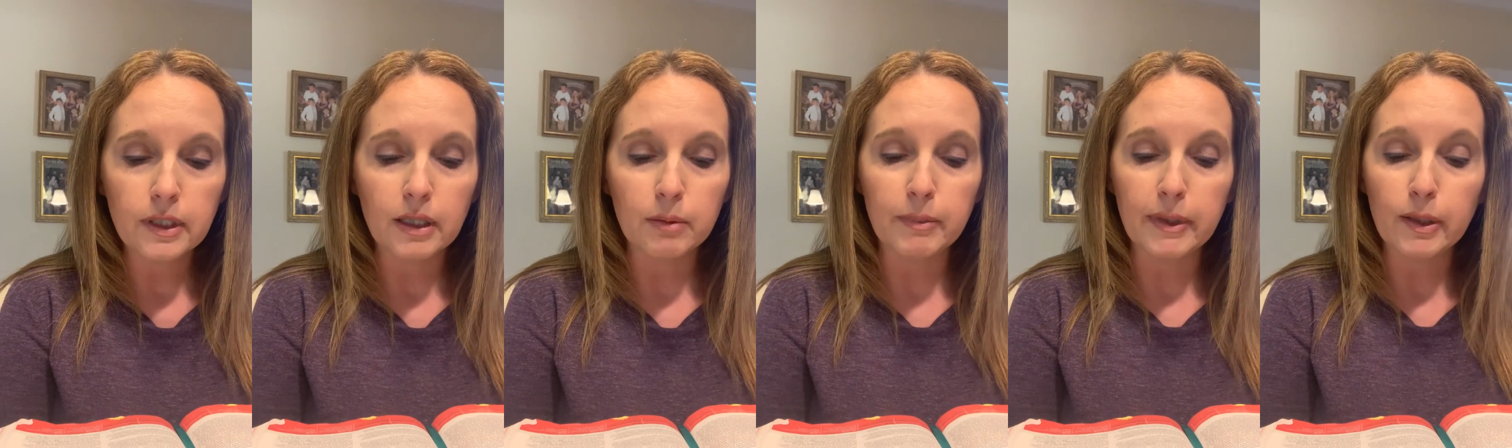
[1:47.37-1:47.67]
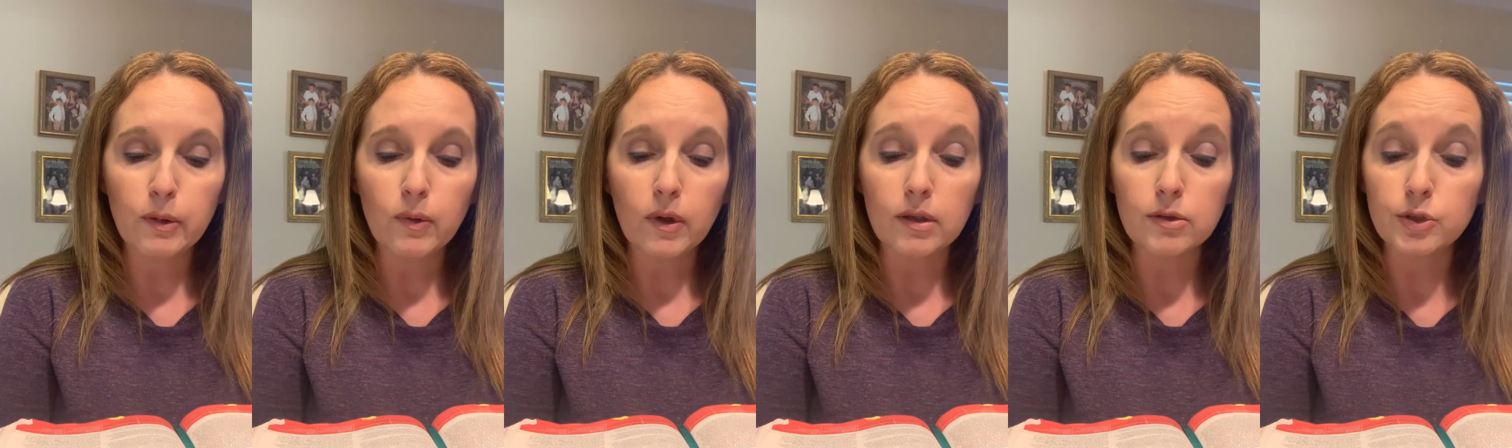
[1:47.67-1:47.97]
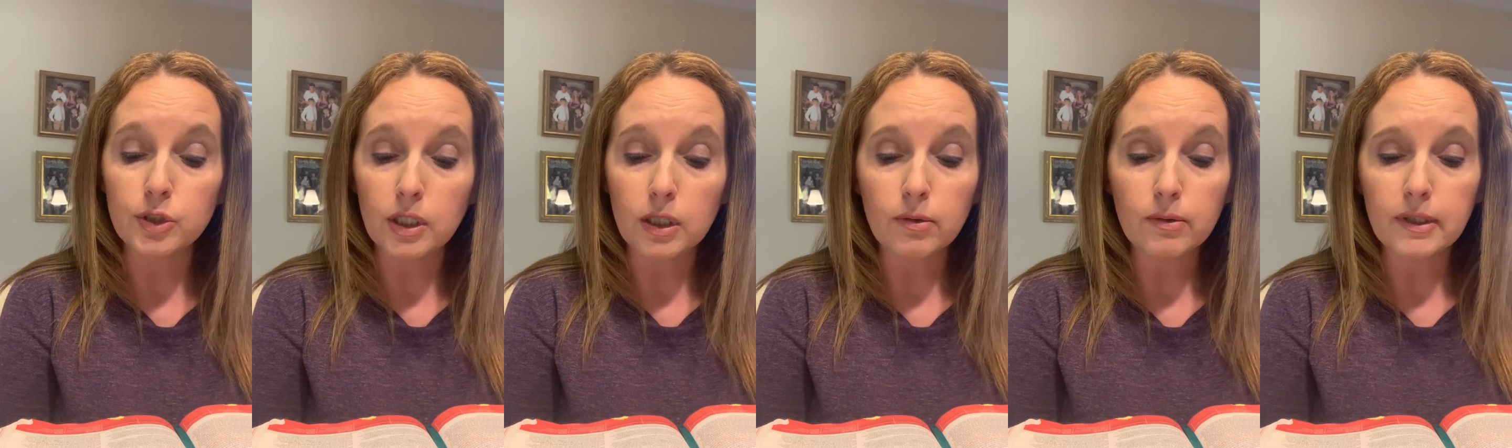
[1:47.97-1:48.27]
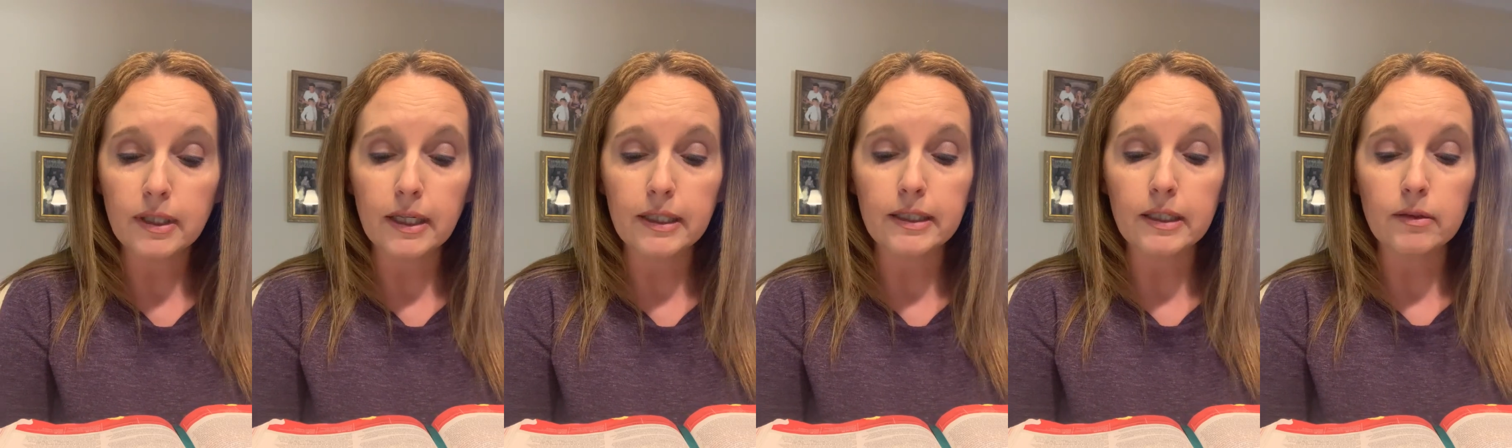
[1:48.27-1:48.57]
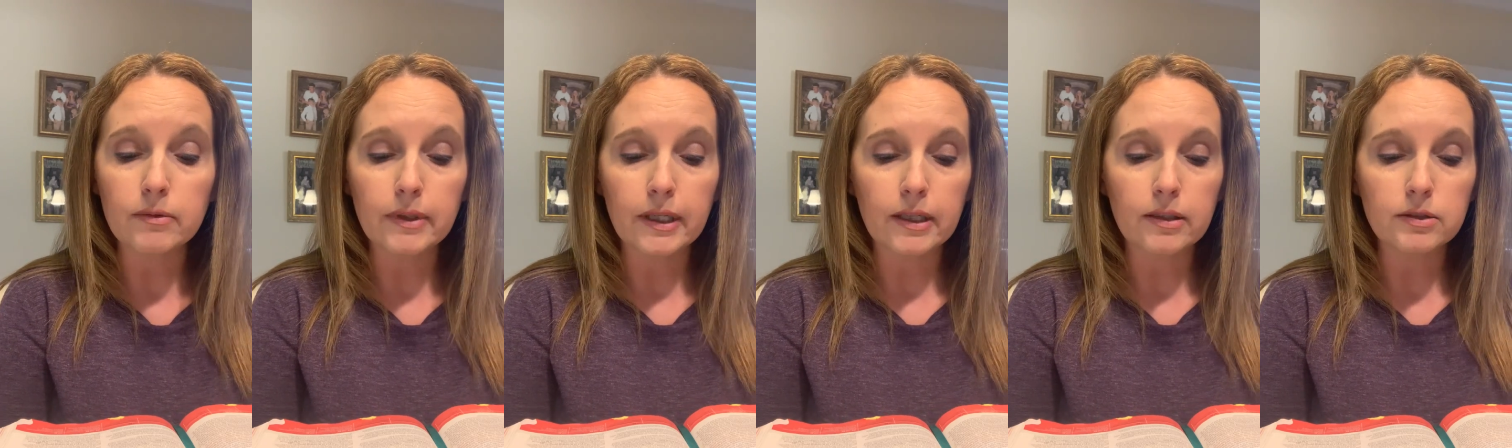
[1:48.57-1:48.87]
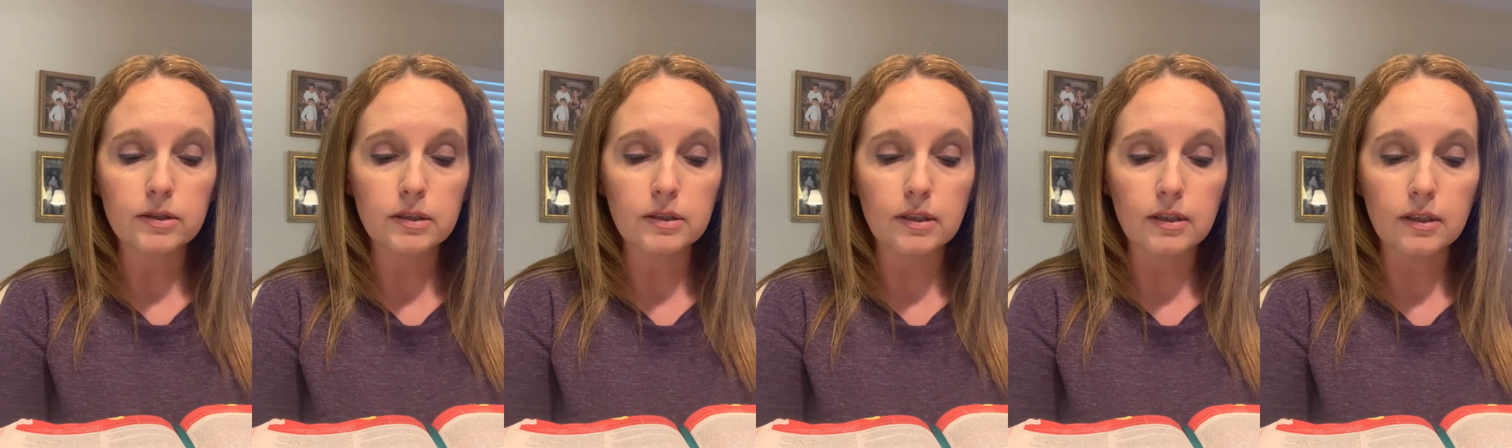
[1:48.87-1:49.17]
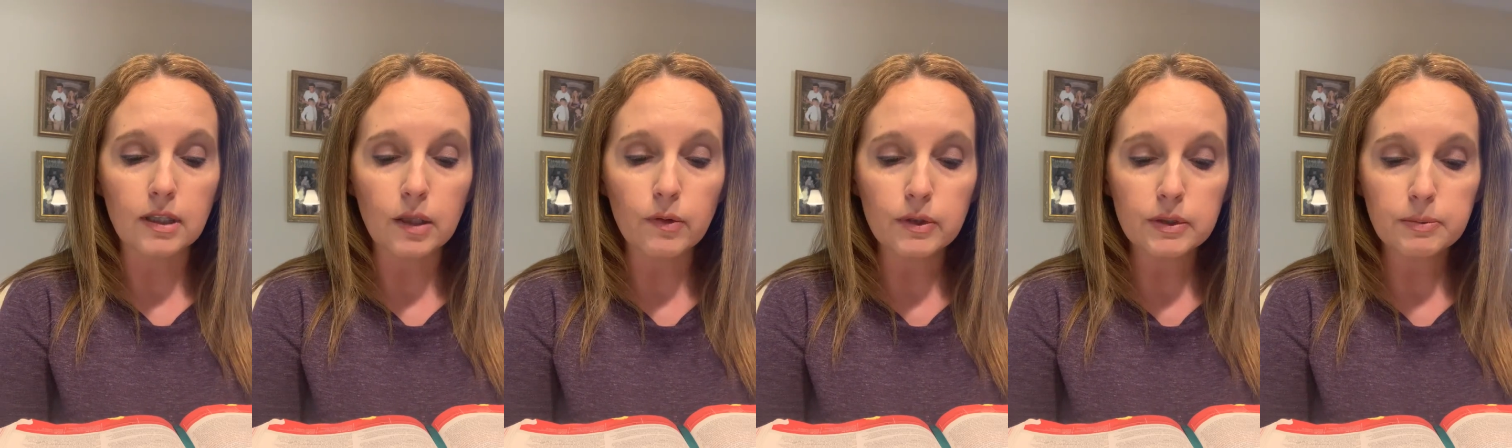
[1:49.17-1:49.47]
and meanwhile Jonah had gone down to the
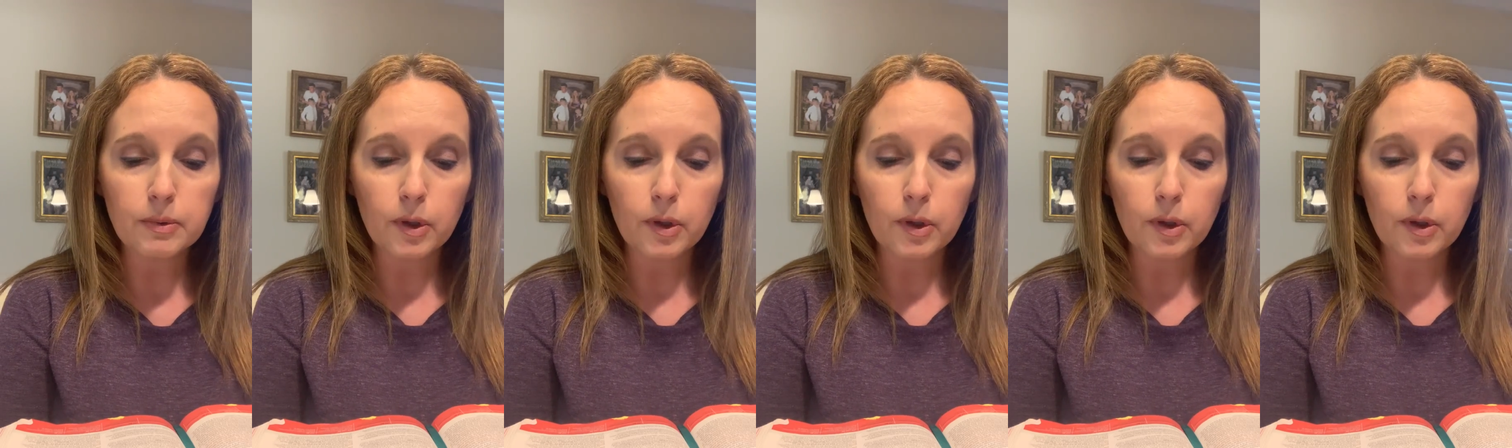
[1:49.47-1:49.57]
lowest